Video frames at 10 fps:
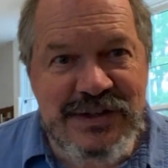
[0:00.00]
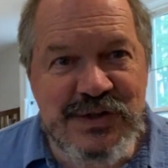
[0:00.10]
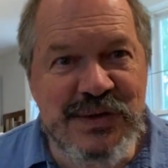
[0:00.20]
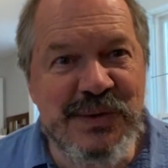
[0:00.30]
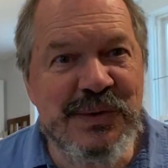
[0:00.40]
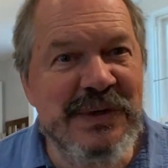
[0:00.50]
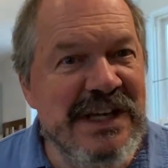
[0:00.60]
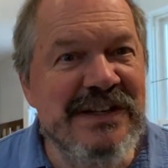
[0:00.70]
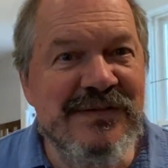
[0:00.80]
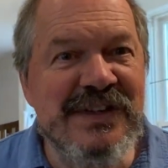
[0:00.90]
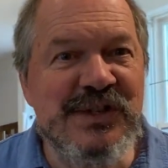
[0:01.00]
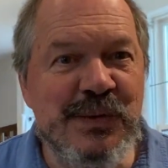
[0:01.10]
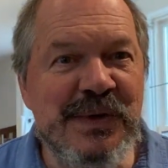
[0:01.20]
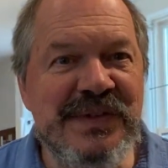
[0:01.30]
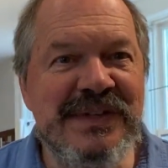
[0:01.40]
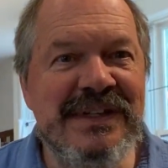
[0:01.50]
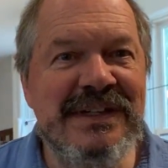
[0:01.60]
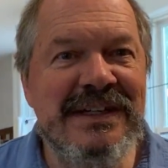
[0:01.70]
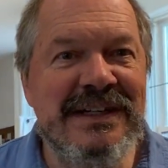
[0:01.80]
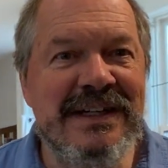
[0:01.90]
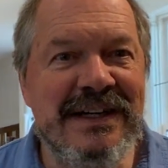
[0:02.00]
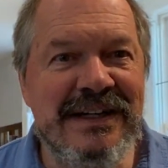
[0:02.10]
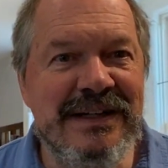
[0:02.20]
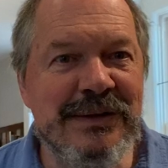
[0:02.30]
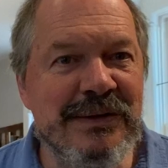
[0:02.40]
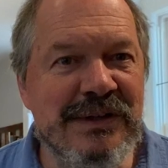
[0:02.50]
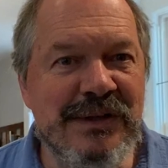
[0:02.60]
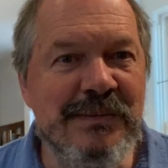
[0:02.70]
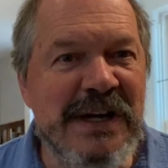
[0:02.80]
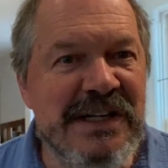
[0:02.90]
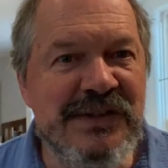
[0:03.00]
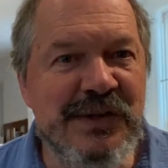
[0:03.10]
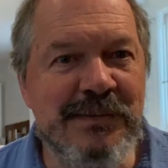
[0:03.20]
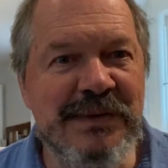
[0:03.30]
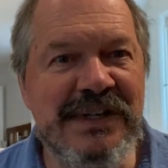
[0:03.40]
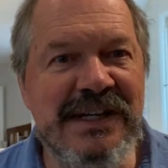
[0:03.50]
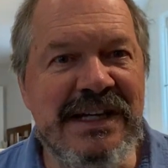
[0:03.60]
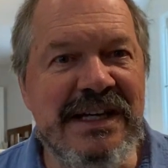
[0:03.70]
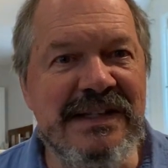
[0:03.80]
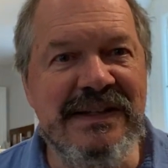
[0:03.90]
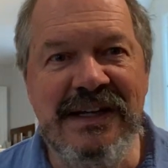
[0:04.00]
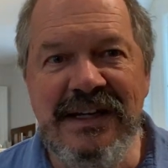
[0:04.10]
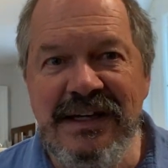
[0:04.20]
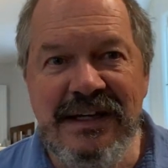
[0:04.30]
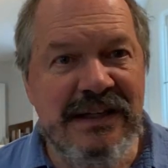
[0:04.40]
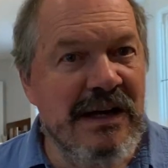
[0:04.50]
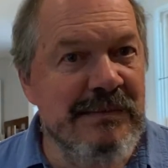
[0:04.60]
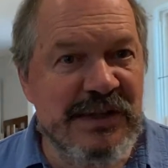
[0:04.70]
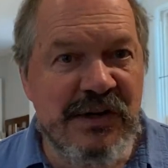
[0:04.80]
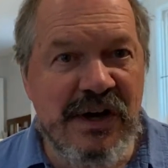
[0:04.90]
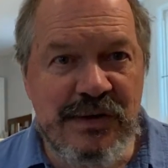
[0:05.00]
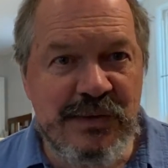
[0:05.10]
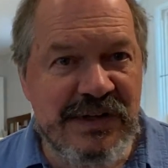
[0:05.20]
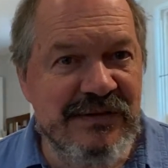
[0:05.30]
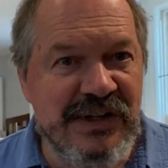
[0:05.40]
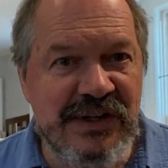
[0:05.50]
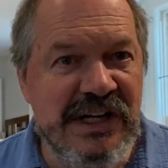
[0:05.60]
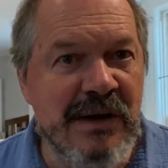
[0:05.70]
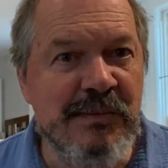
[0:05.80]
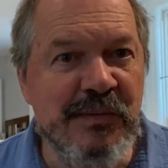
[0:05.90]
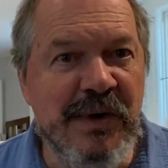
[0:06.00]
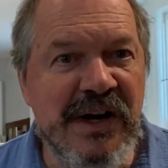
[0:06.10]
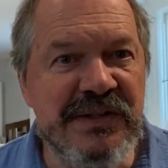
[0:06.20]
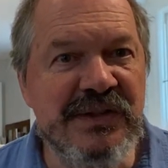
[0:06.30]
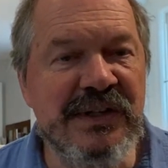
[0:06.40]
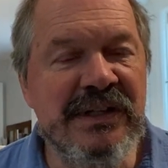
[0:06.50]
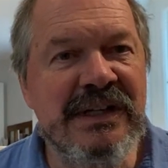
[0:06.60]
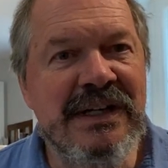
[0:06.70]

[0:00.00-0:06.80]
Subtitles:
to individuals, you might interpret it as come to God with a very humble posture.